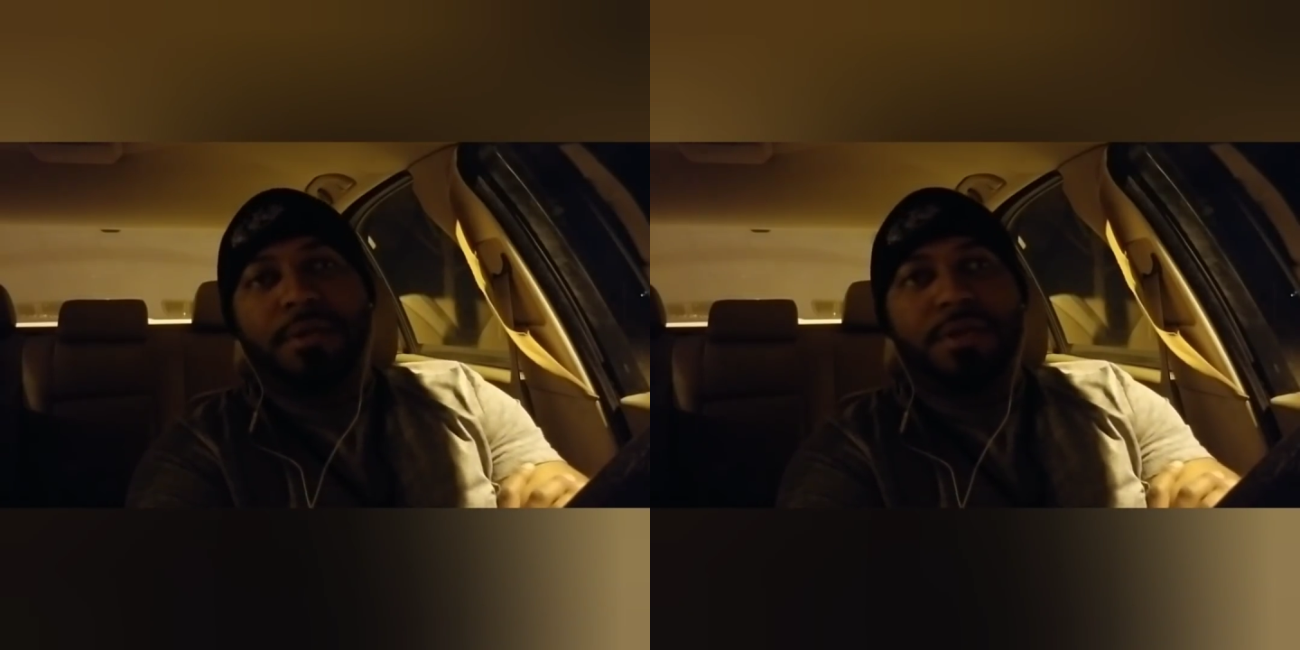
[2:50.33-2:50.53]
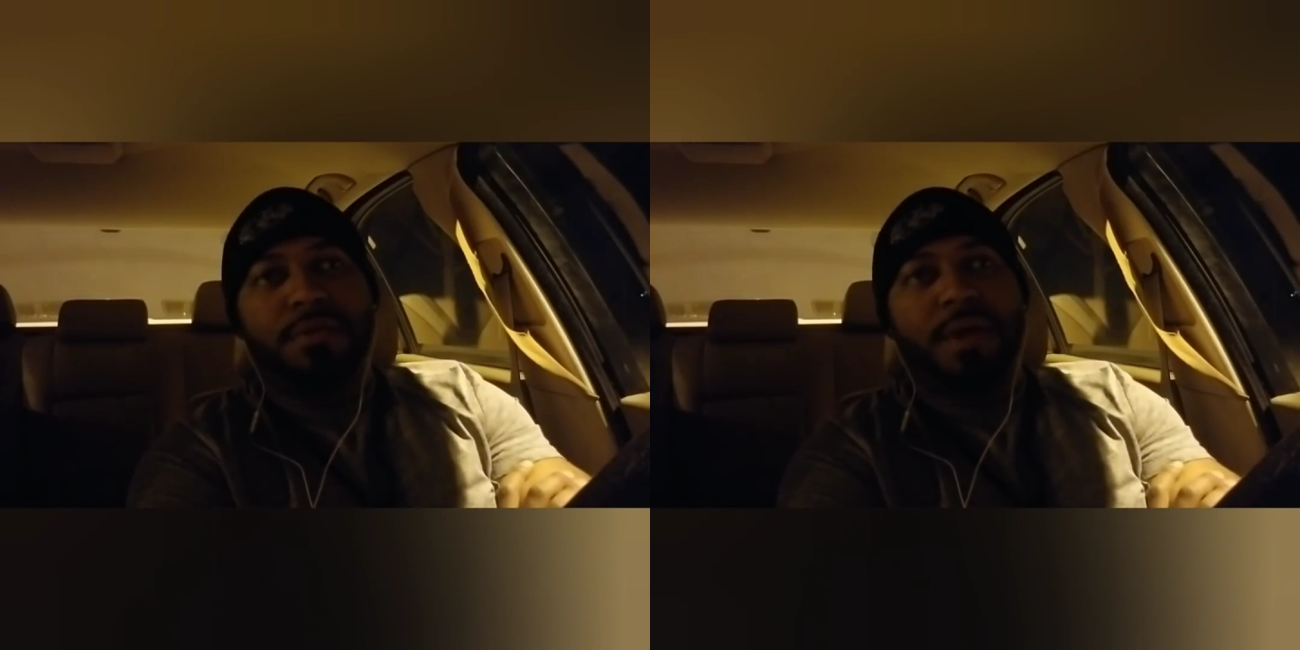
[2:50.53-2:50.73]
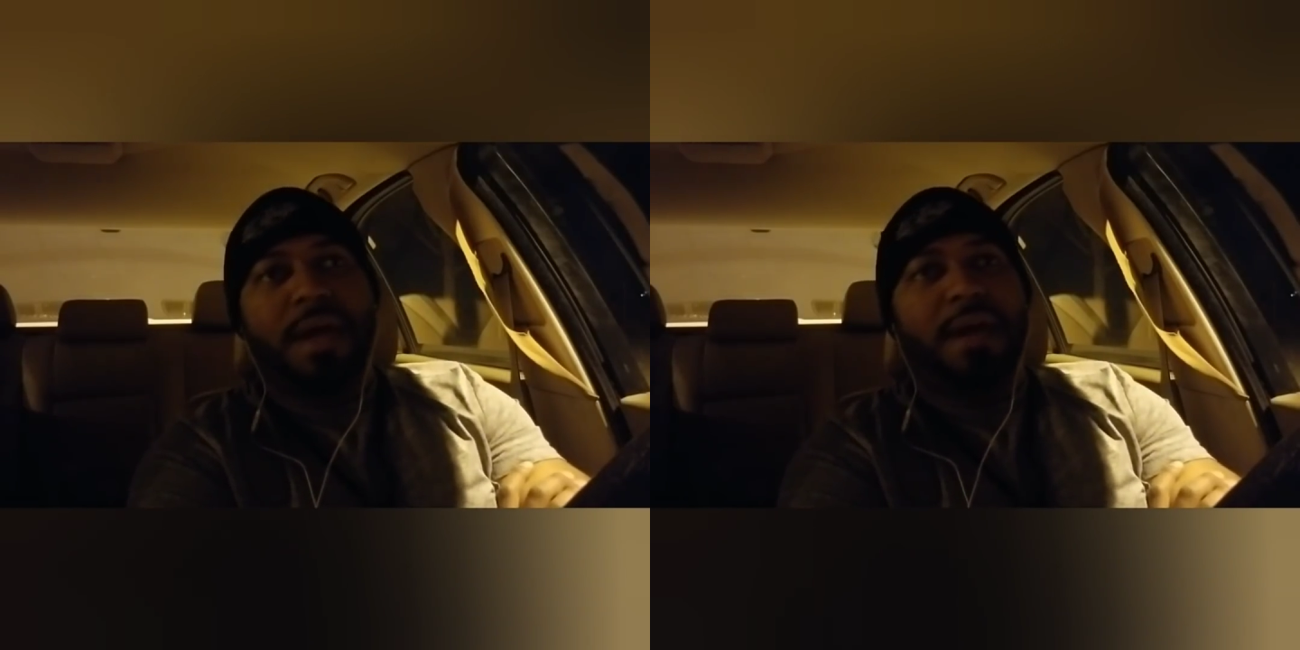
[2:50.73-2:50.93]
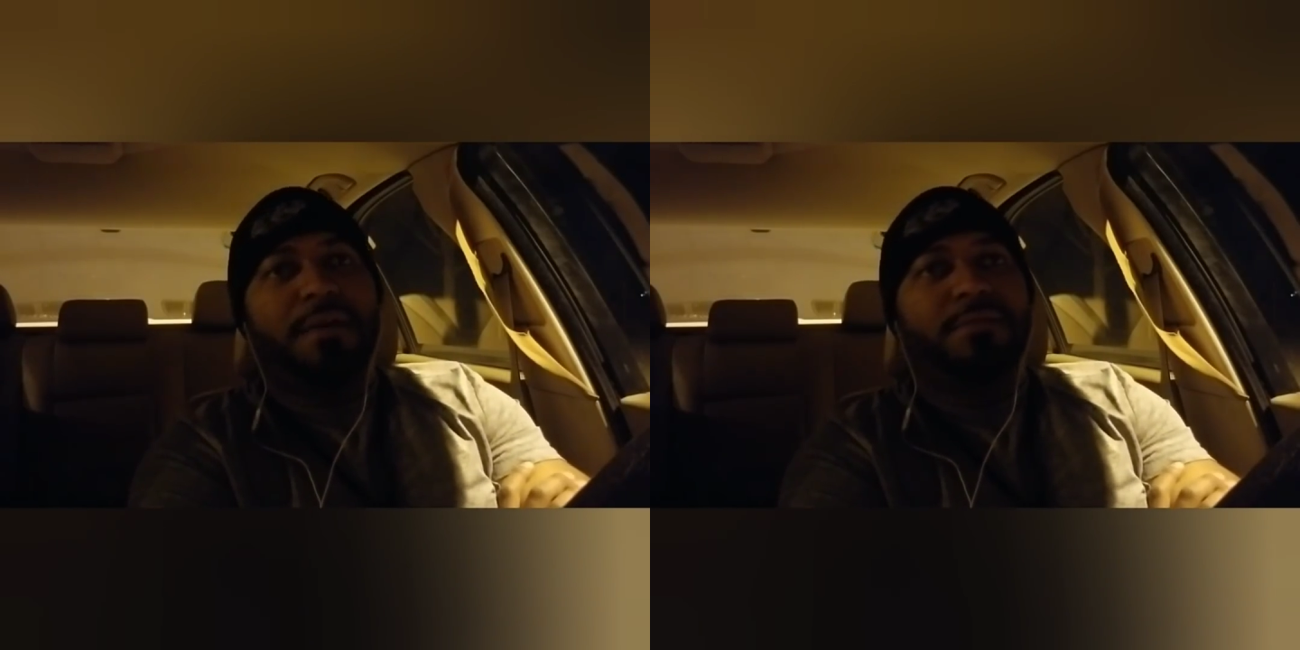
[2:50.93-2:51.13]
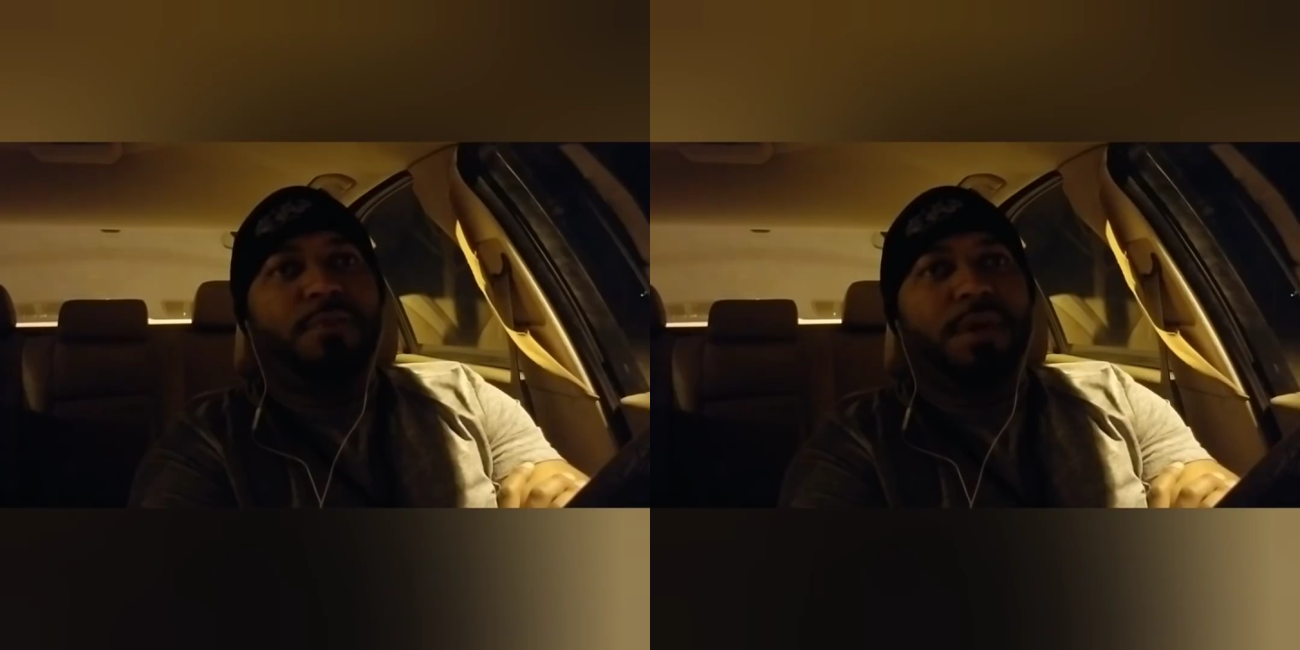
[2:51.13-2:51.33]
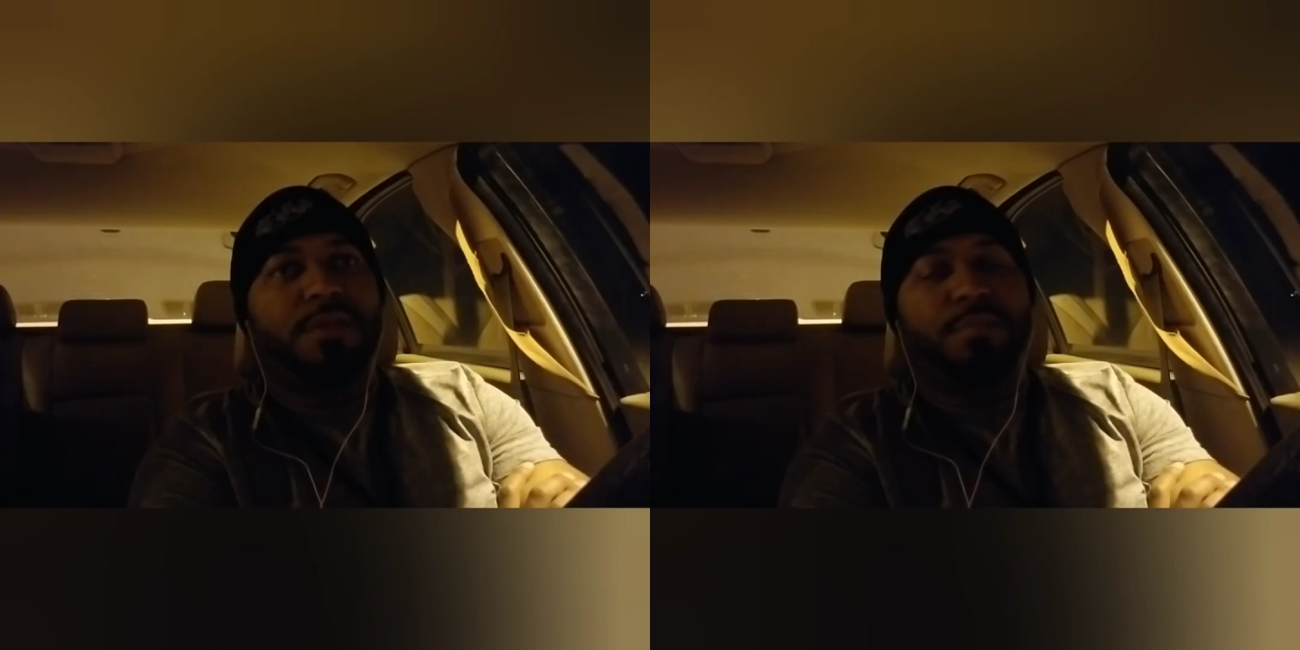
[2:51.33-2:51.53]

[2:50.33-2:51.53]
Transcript: You have what the